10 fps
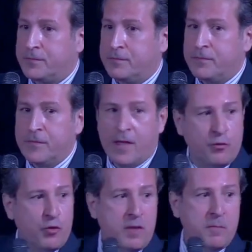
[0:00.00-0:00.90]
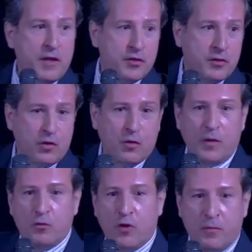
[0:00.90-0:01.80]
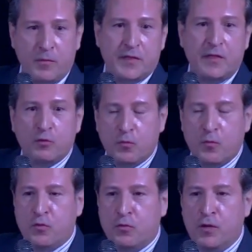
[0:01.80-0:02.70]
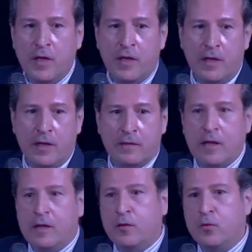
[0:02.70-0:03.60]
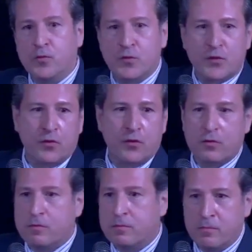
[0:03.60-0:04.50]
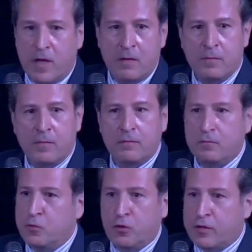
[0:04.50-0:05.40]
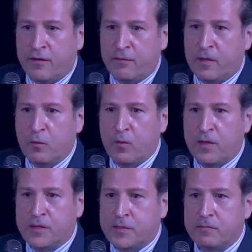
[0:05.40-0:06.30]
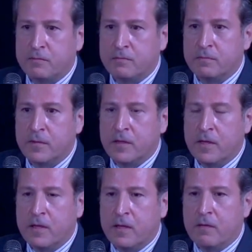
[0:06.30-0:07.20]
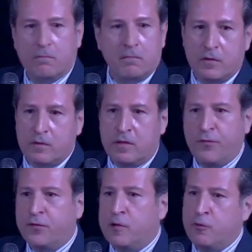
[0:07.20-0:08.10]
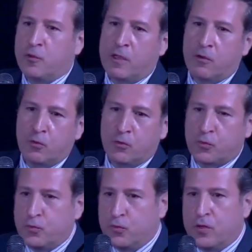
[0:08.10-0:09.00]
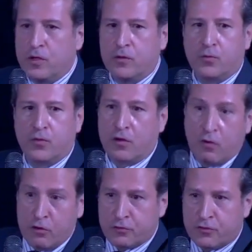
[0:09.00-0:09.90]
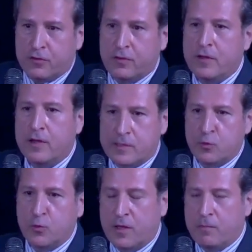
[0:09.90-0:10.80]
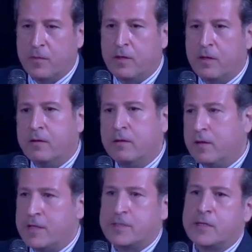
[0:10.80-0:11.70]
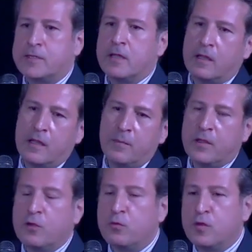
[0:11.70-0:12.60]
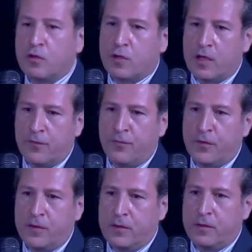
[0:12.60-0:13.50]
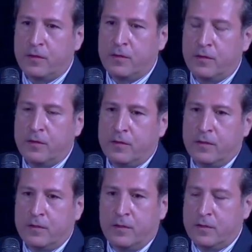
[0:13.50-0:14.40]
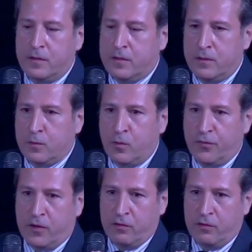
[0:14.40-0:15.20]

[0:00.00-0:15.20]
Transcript: Can you imagine going to RBC tomorrow and telling you, sir, ma'am, you don't have money with us? Definitely, you can go to the court and sue them. As I said, in Lebanon, we don't have rule of law.